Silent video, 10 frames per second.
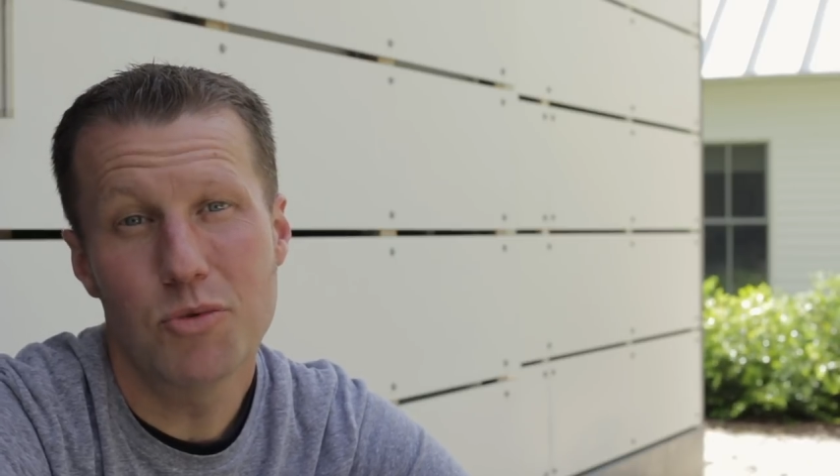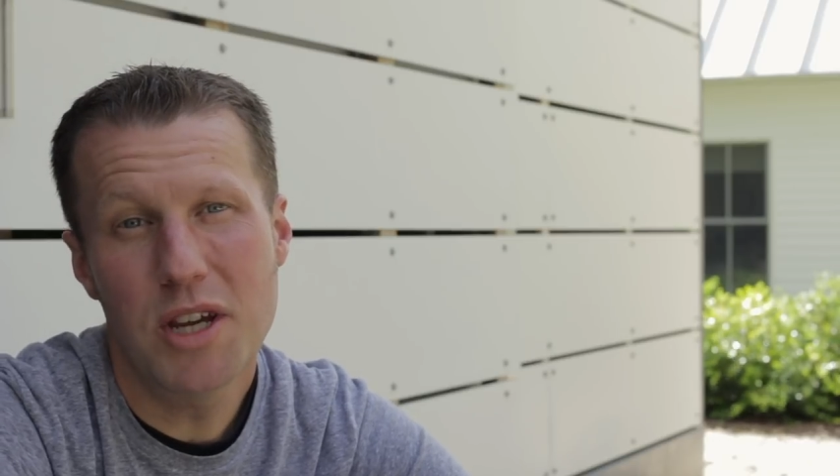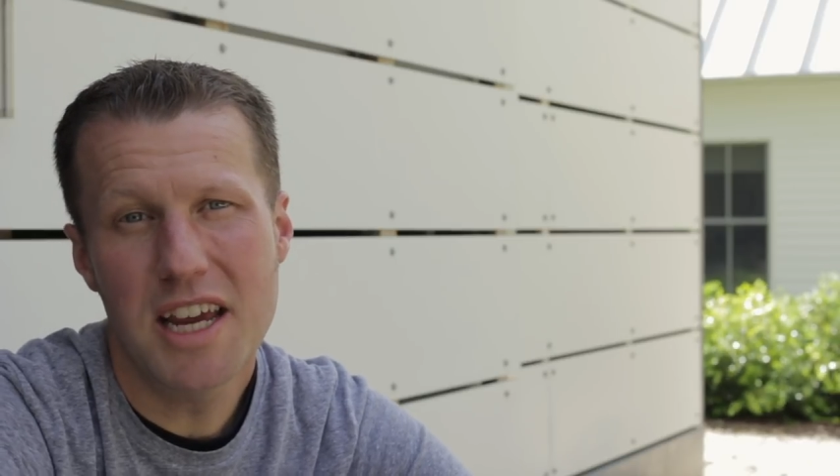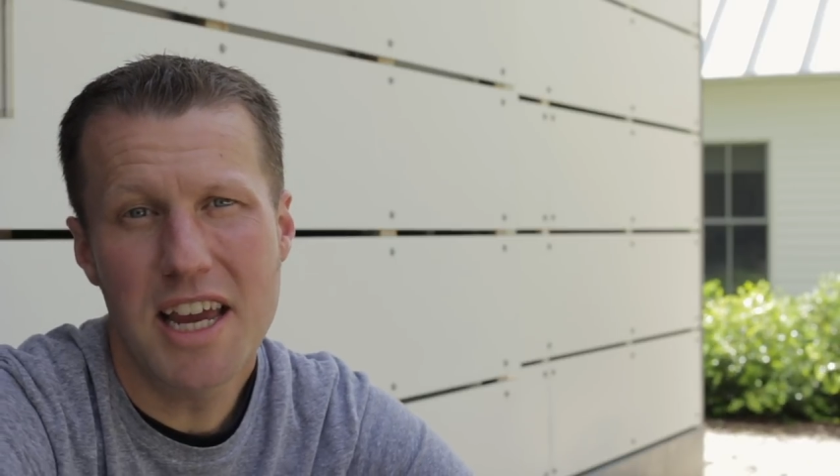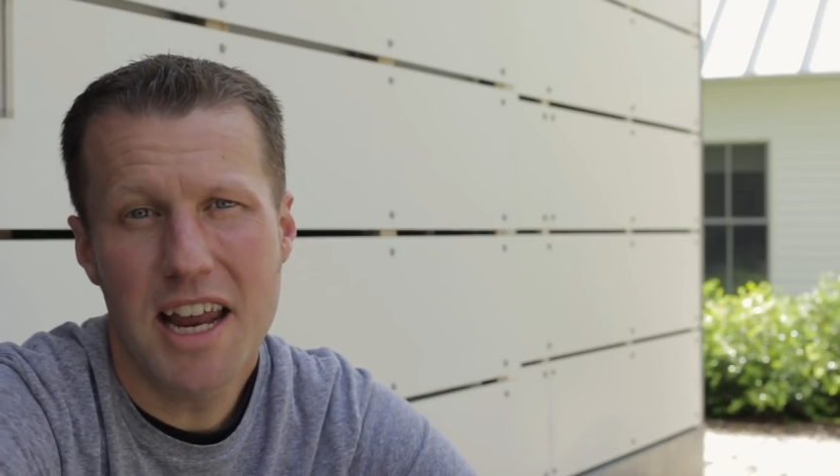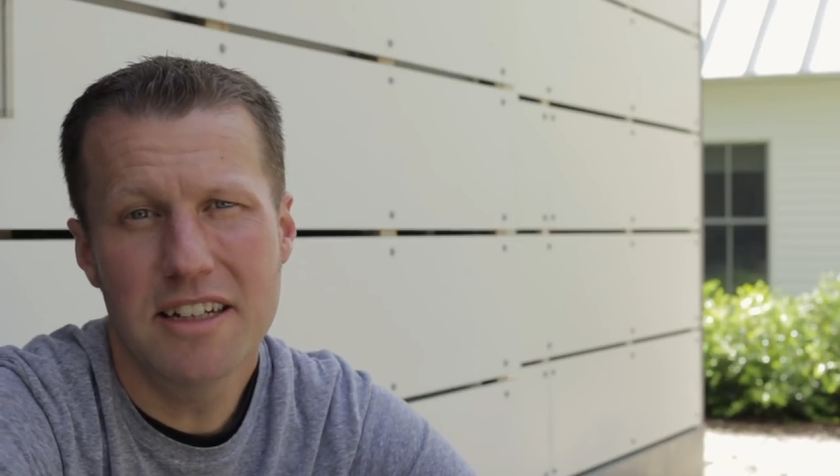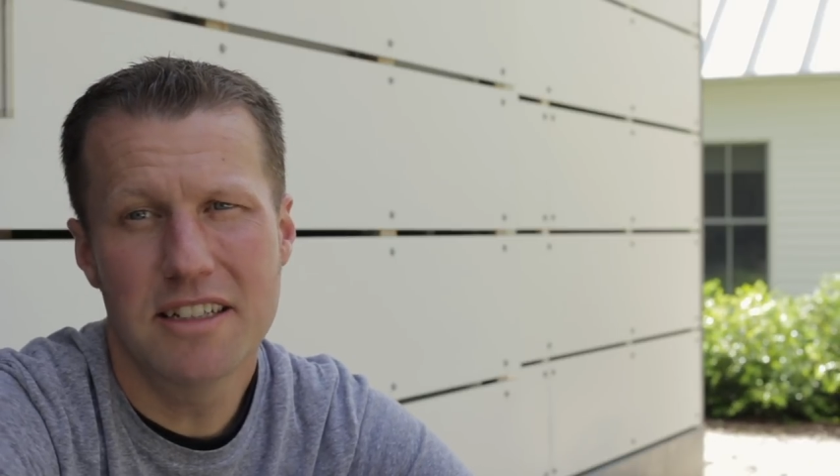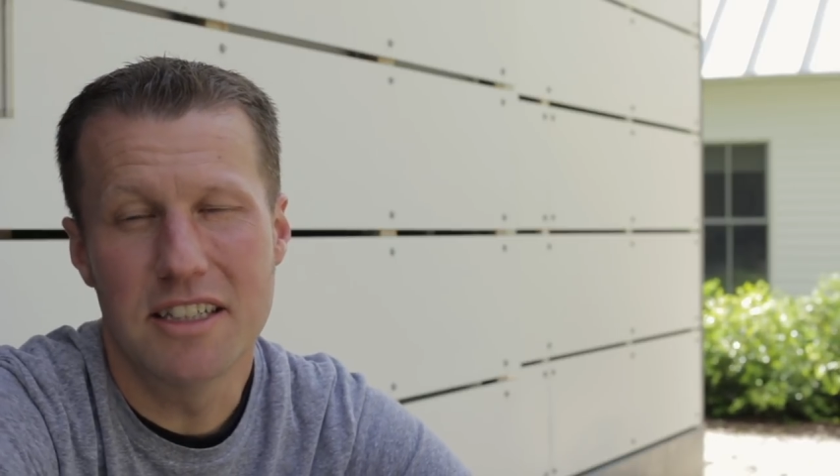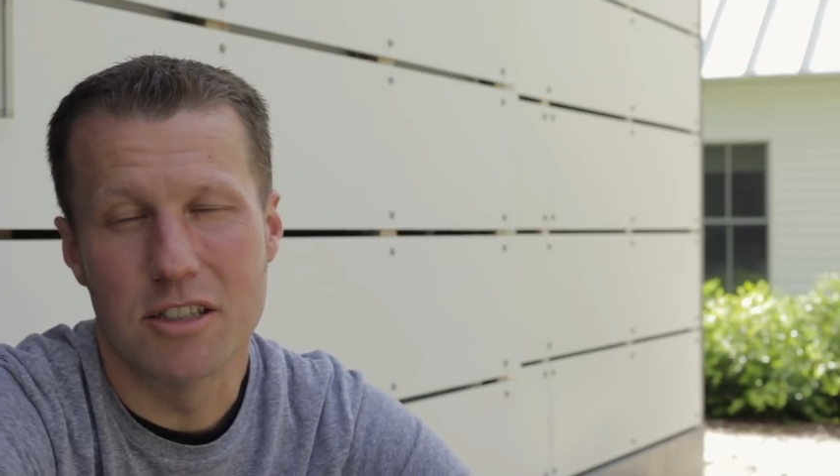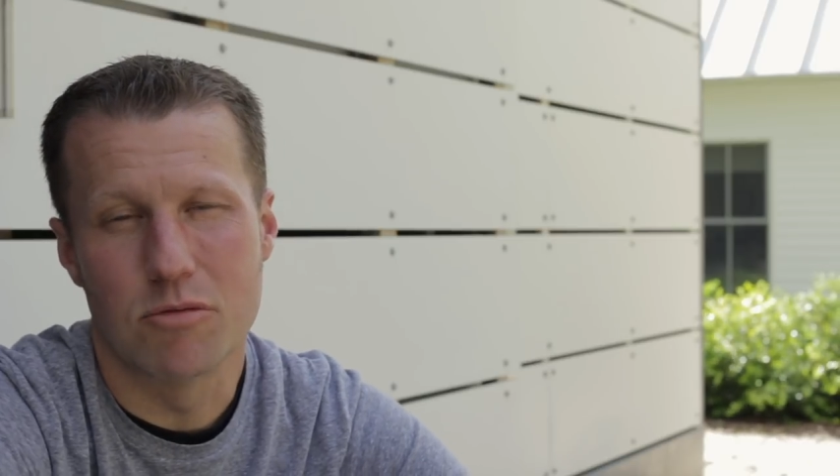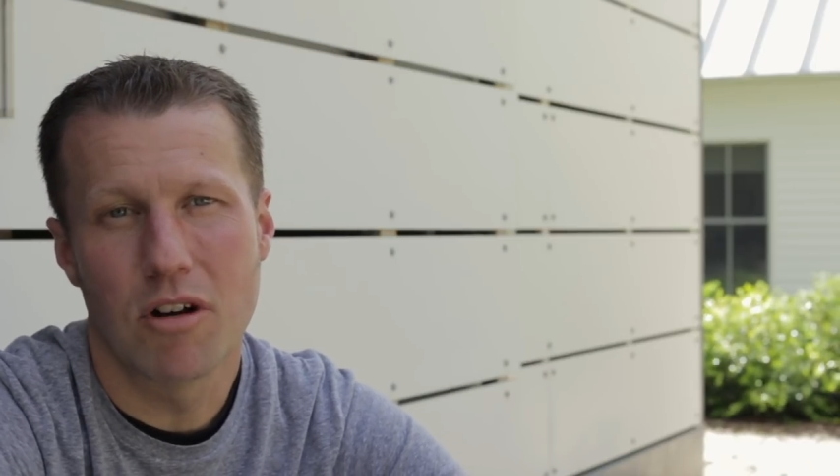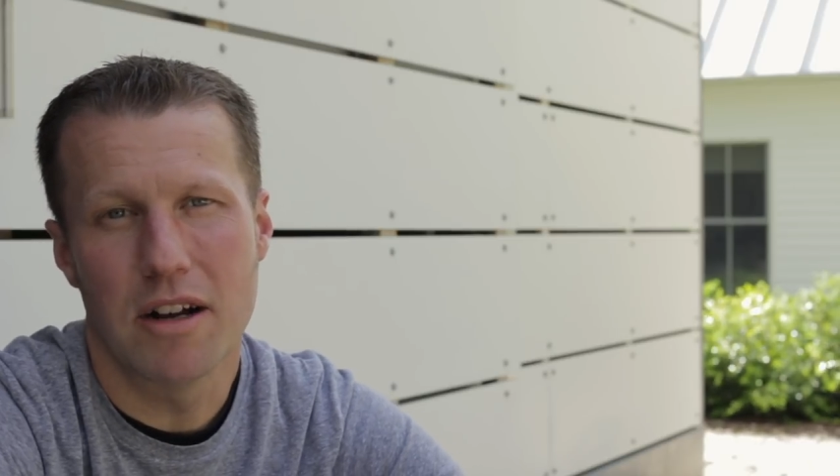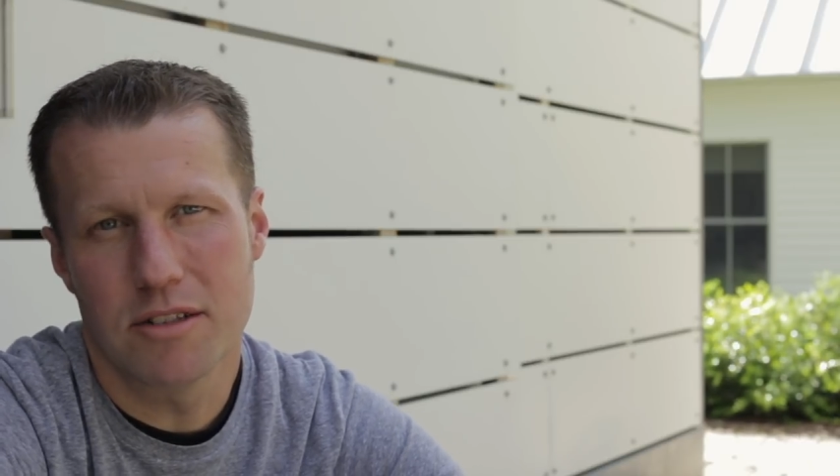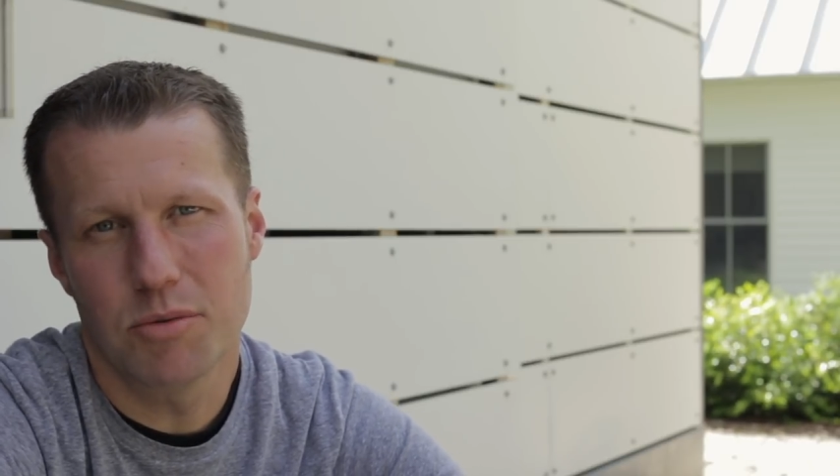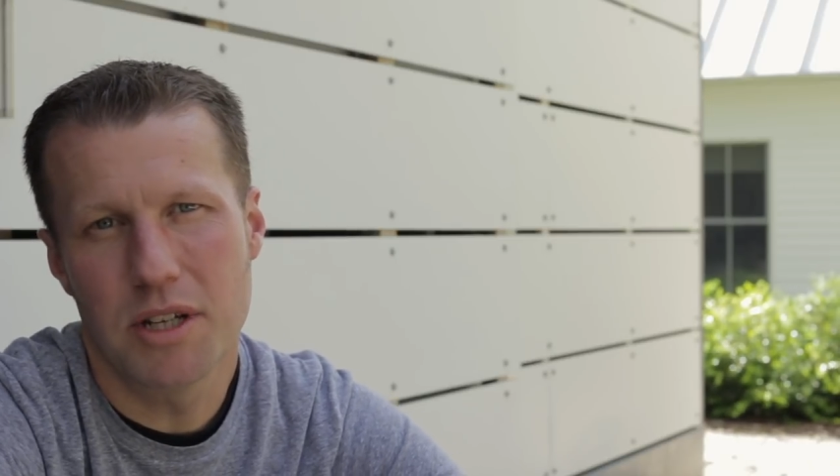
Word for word: we can get into these ruts.